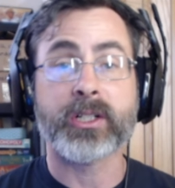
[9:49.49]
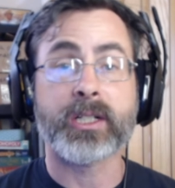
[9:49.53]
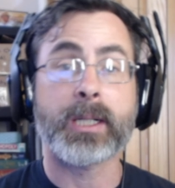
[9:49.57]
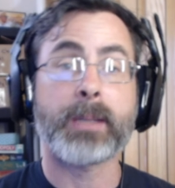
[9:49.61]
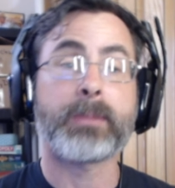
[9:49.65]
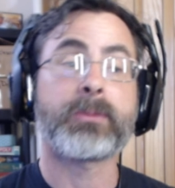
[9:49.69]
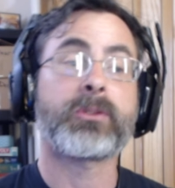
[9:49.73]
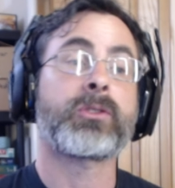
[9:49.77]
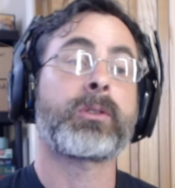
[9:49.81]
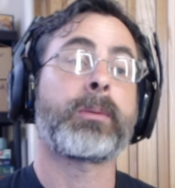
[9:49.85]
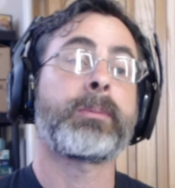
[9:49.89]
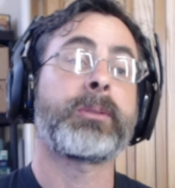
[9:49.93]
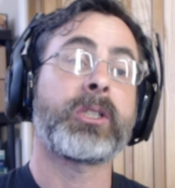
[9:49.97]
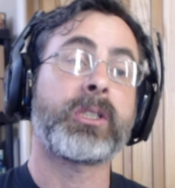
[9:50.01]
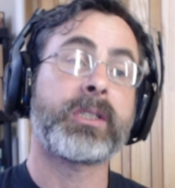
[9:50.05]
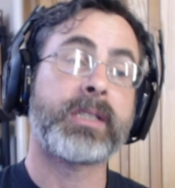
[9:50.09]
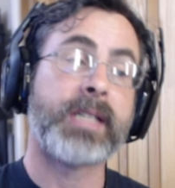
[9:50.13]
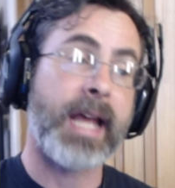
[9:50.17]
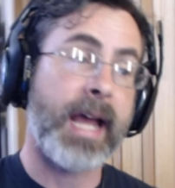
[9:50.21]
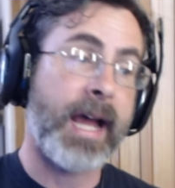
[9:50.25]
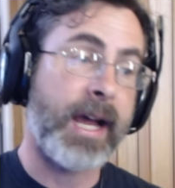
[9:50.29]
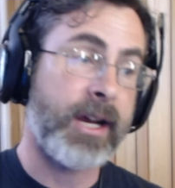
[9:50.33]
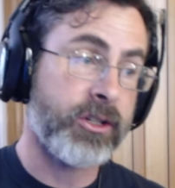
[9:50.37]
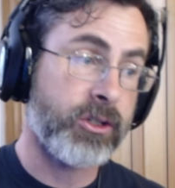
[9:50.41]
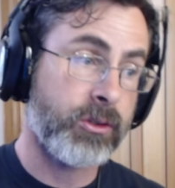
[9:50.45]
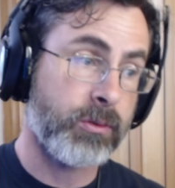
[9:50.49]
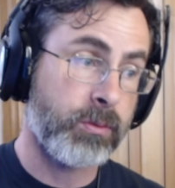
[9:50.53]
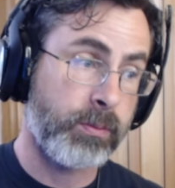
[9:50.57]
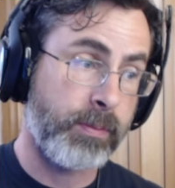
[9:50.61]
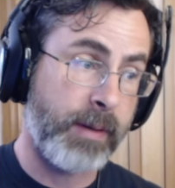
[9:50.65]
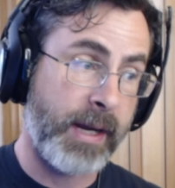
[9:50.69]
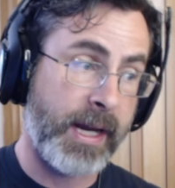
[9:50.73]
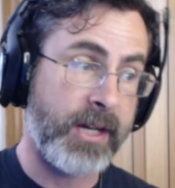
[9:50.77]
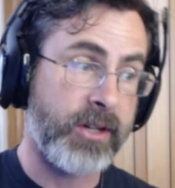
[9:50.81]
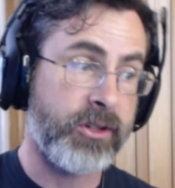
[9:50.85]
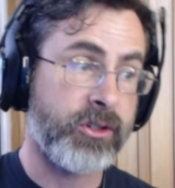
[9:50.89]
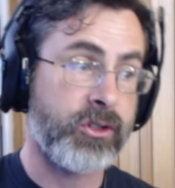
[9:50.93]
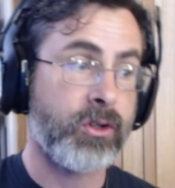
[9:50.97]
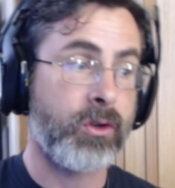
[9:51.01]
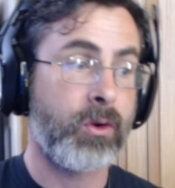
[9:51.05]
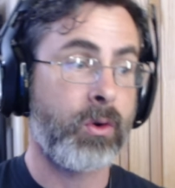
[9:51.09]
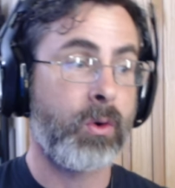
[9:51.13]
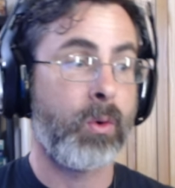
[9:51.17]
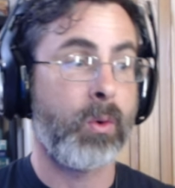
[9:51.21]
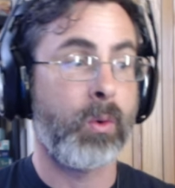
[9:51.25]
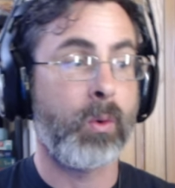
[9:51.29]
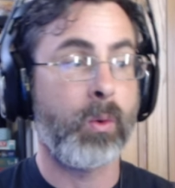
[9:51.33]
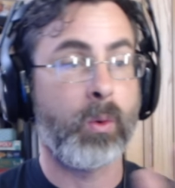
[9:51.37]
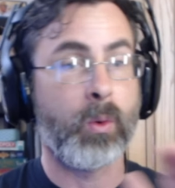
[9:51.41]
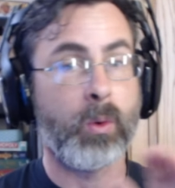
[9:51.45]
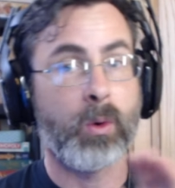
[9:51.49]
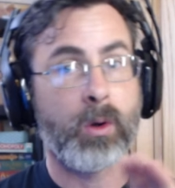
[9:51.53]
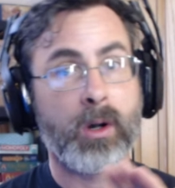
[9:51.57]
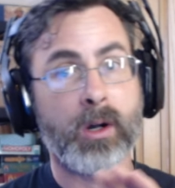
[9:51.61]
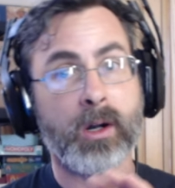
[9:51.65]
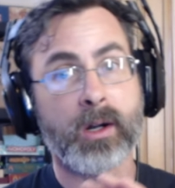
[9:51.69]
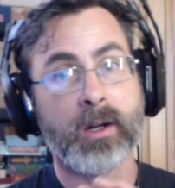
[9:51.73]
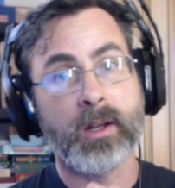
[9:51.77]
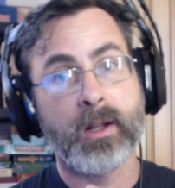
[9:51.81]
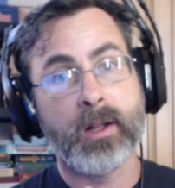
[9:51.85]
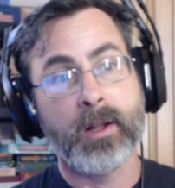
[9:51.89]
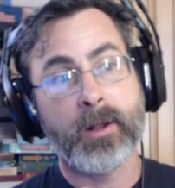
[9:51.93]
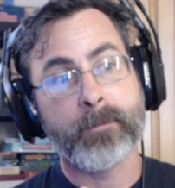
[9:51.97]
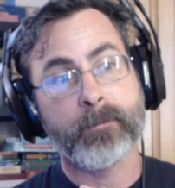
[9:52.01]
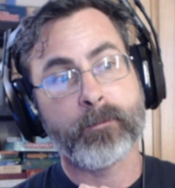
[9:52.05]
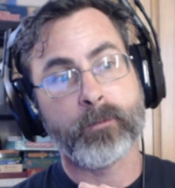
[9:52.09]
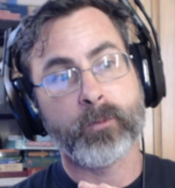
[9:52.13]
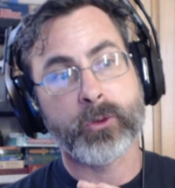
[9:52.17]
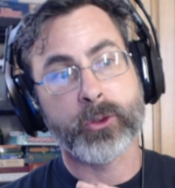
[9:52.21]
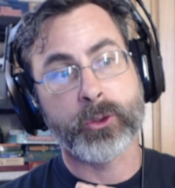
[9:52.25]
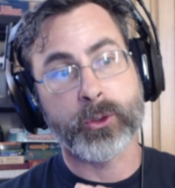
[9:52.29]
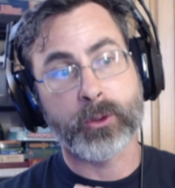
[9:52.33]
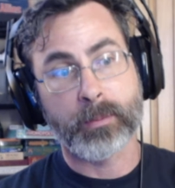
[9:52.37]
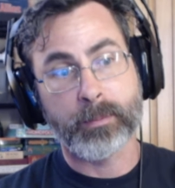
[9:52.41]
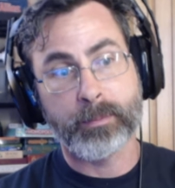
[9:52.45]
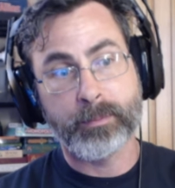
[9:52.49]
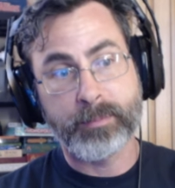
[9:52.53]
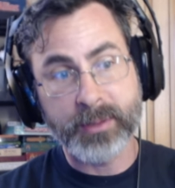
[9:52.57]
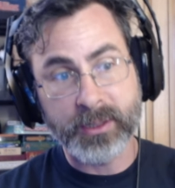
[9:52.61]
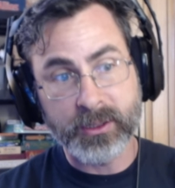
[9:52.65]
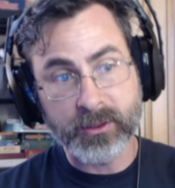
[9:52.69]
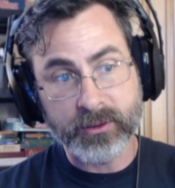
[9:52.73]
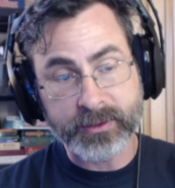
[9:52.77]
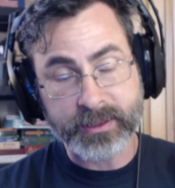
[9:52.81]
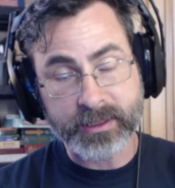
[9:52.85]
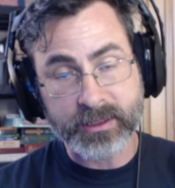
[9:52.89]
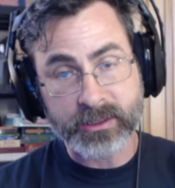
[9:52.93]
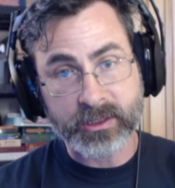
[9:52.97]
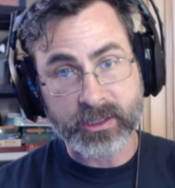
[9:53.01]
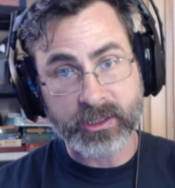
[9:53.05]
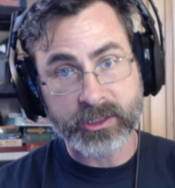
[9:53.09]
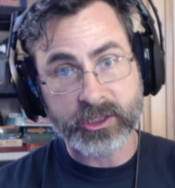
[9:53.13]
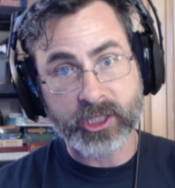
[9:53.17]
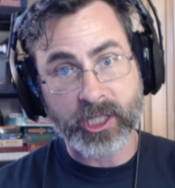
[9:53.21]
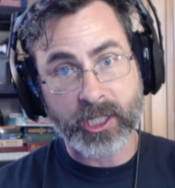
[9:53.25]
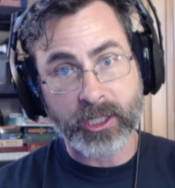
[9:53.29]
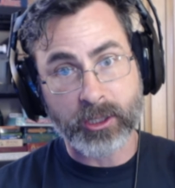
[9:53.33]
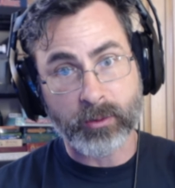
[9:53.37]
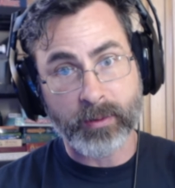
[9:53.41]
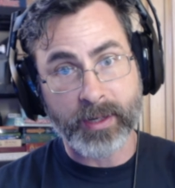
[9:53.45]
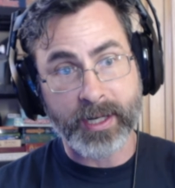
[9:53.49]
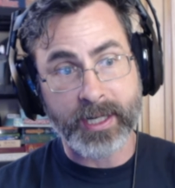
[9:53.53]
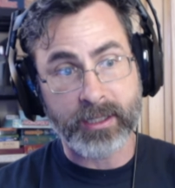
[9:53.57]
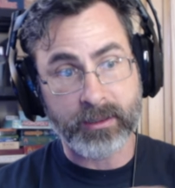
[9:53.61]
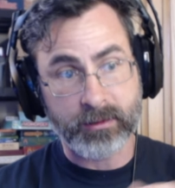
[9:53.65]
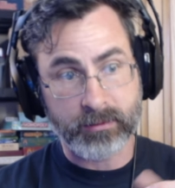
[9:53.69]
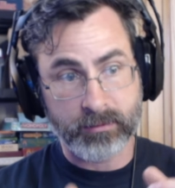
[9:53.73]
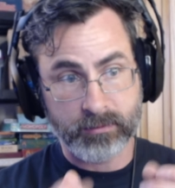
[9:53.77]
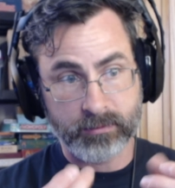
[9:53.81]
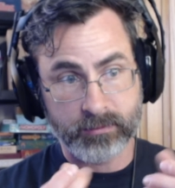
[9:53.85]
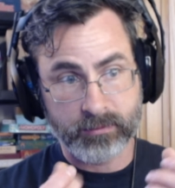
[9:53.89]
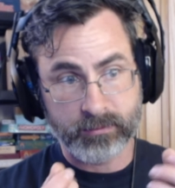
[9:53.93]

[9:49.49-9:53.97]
comes from your tax base or your buildings that generate